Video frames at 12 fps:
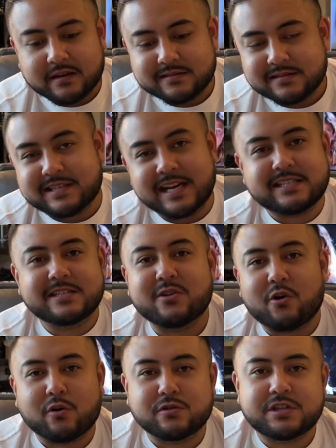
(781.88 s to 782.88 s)
Tasted the
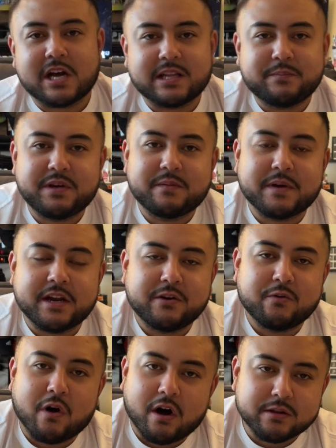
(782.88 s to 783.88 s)
whole Jollibee
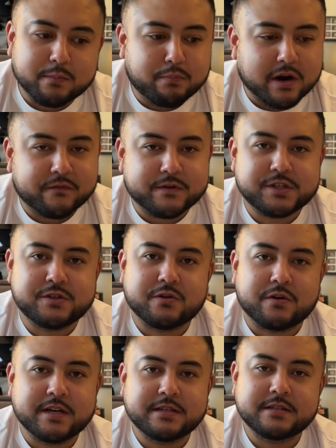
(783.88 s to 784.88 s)
menu, all the breakfast
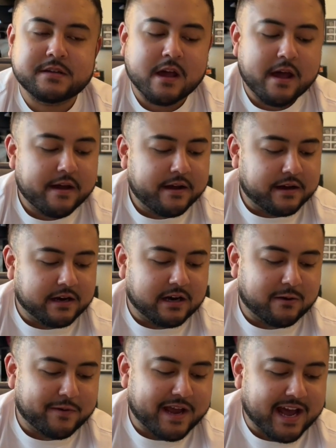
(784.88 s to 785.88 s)
joys.
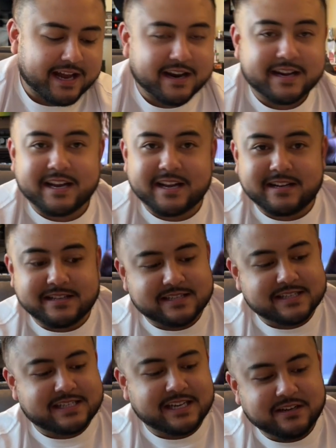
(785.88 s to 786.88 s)
We had, again, the
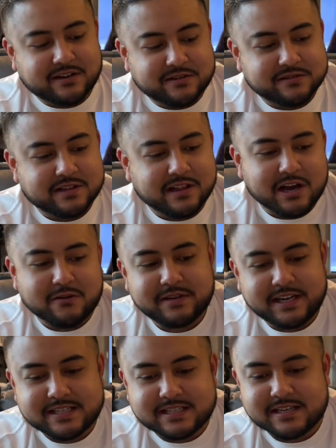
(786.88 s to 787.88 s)
Tocino, the
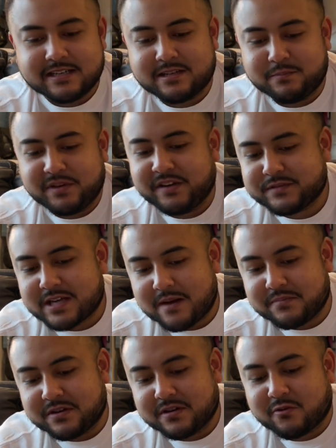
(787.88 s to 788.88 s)
Longanisa, the beef
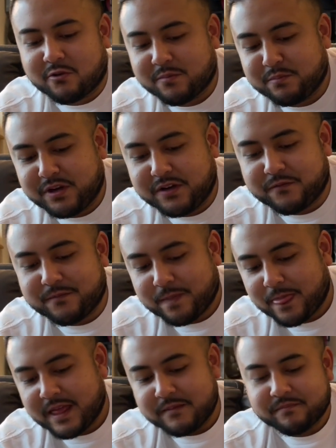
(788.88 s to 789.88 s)
tapa, corned beef,
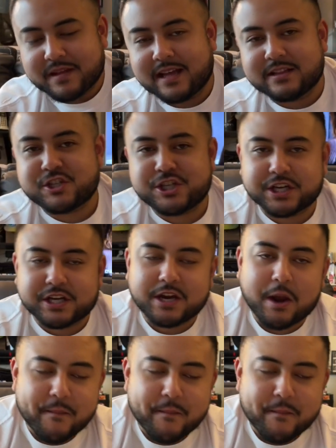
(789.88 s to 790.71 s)
and the chicken.